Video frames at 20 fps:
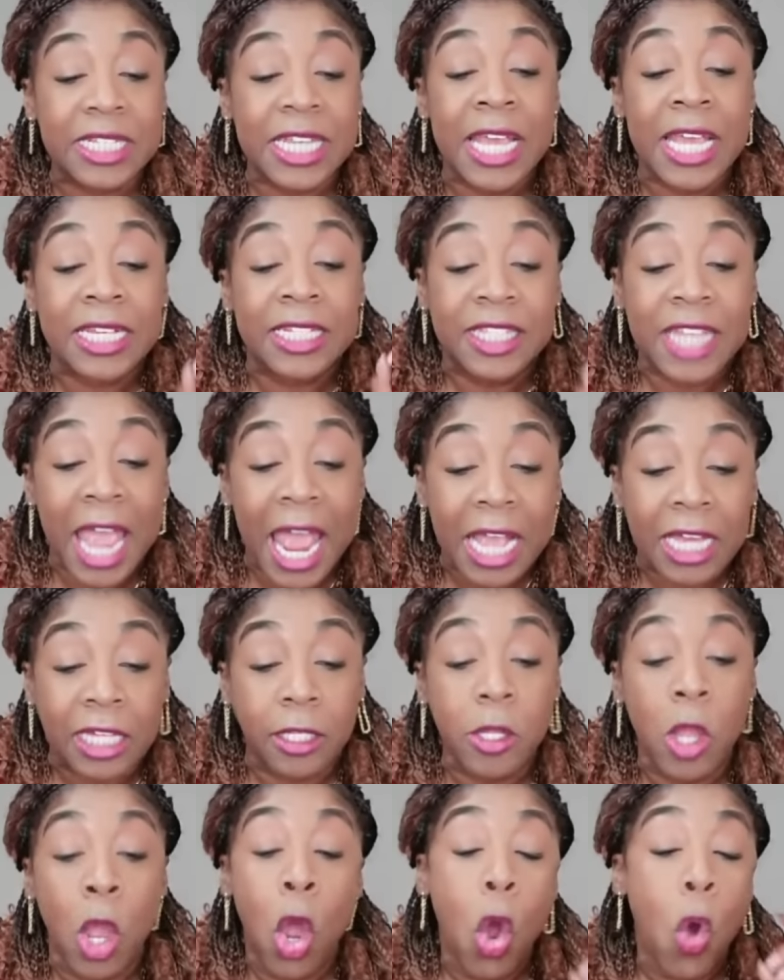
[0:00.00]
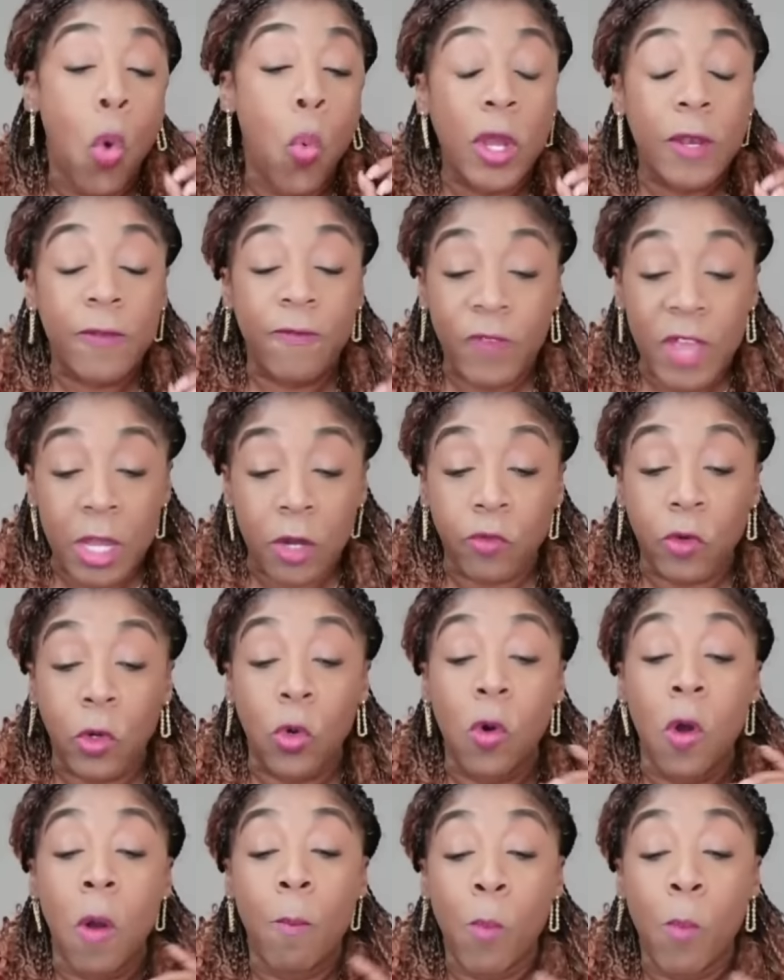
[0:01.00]
exactly what
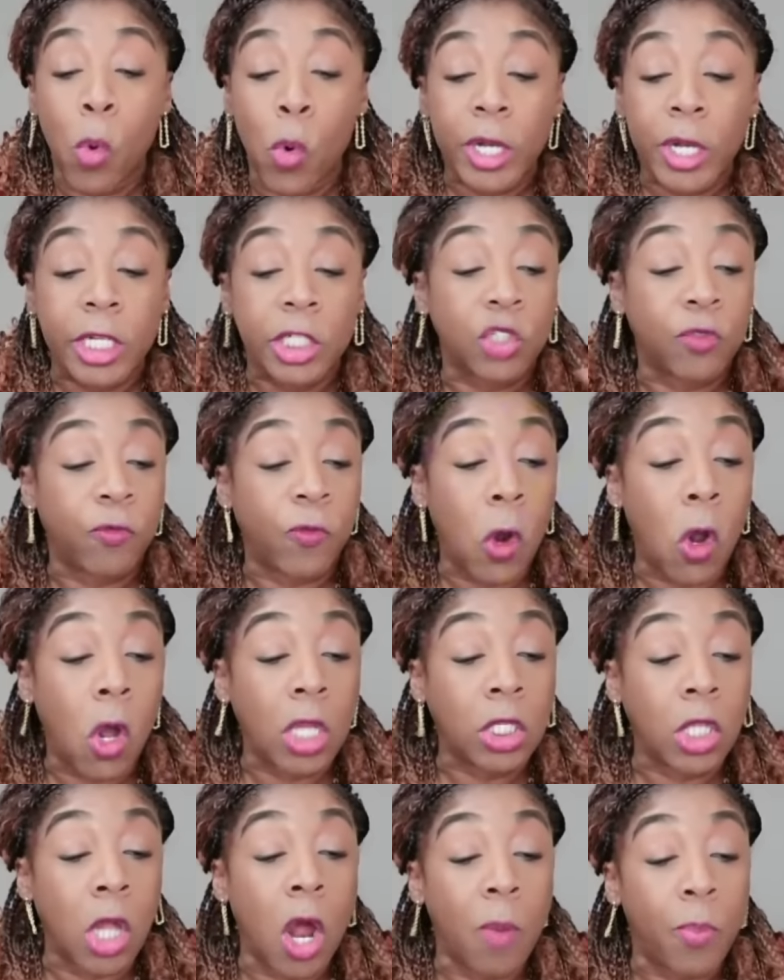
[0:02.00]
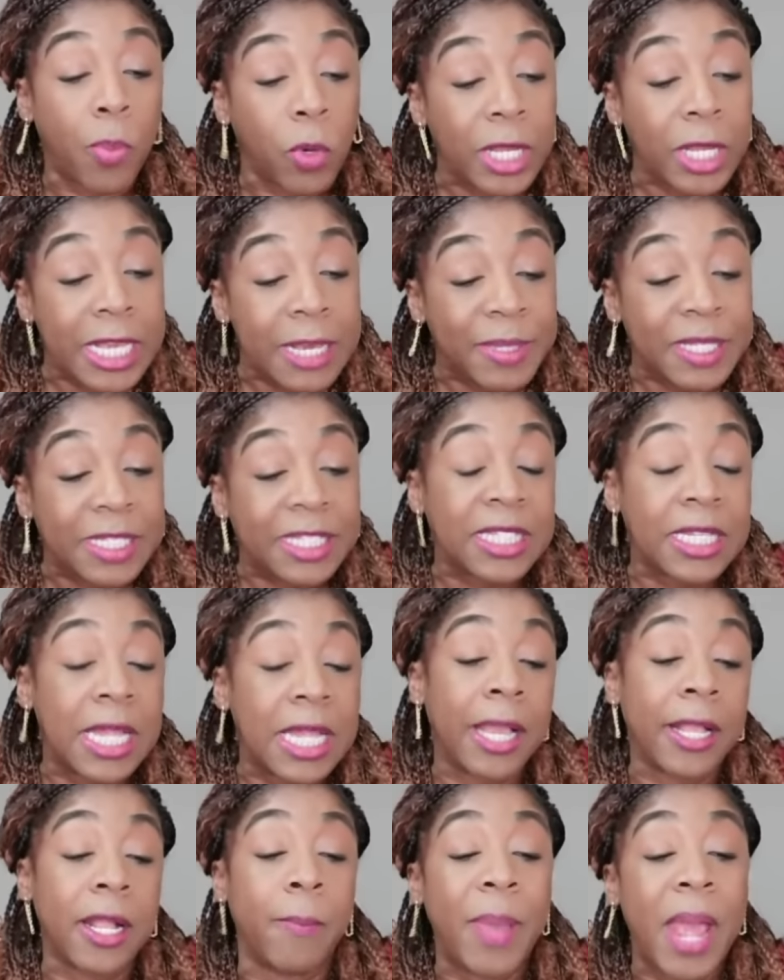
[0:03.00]
federal mortgage fraud law prohibits
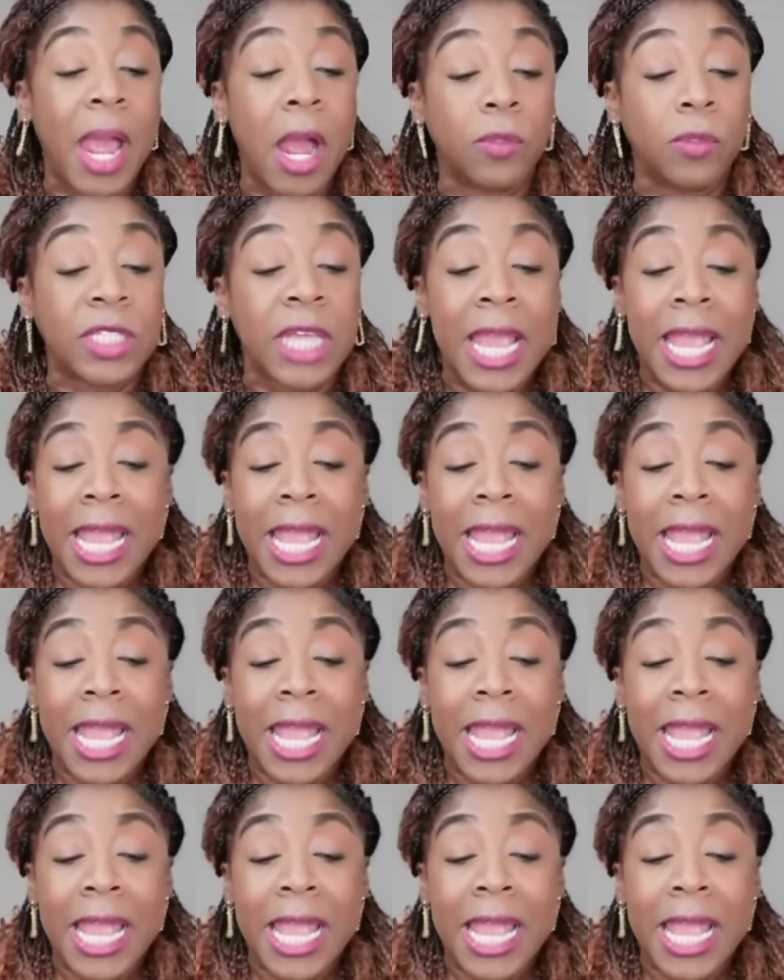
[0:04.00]
lying about.